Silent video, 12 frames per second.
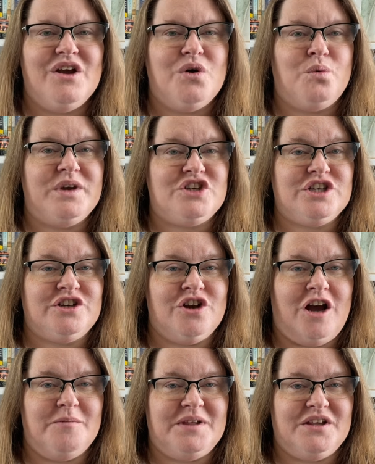We Should
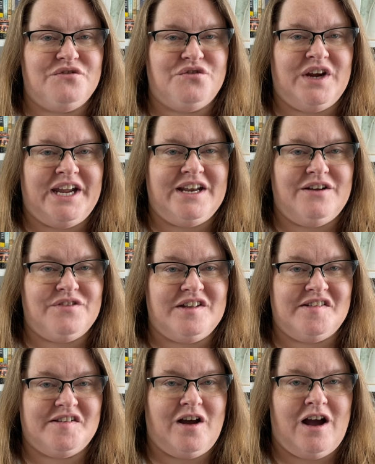Not Be Afraid of the
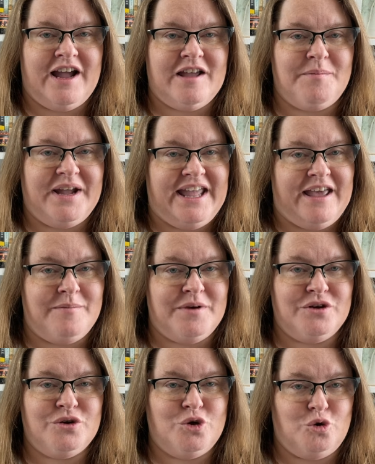Sky by
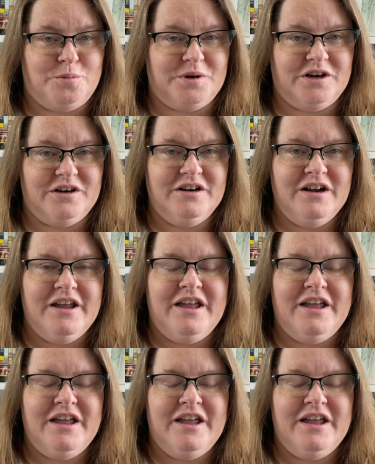Emma Hooper.